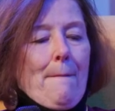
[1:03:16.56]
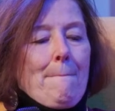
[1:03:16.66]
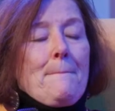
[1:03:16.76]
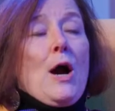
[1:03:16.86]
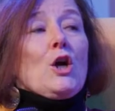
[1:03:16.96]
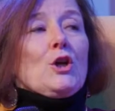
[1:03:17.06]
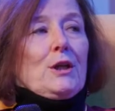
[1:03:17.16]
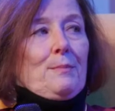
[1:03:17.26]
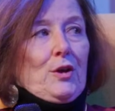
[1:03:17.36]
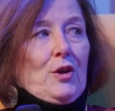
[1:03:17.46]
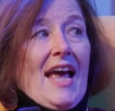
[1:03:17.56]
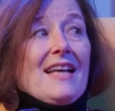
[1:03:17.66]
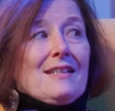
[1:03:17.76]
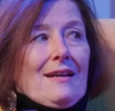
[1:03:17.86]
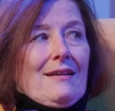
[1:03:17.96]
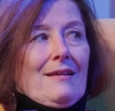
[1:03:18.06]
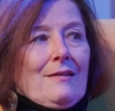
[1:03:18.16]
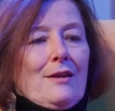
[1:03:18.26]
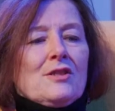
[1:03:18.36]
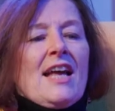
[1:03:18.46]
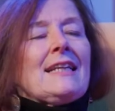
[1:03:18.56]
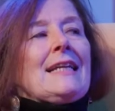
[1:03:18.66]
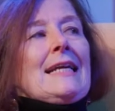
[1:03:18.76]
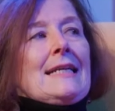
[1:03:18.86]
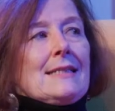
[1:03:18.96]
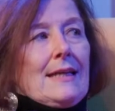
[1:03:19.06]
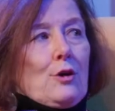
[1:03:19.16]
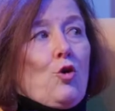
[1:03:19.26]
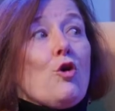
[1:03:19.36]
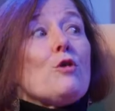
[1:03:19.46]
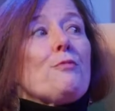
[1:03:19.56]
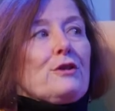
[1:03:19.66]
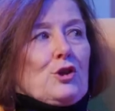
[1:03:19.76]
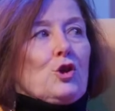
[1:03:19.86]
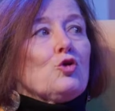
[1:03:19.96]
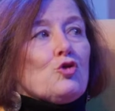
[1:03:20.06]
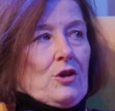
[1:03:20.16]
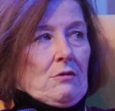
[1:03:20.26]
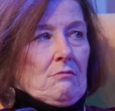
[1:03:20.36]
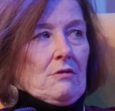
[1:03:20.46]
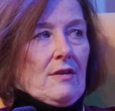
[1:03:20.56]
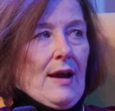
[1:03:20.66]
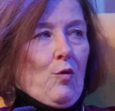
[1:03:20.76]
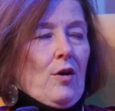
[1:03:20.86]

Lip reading: marketable there's not an easy corporate solution to that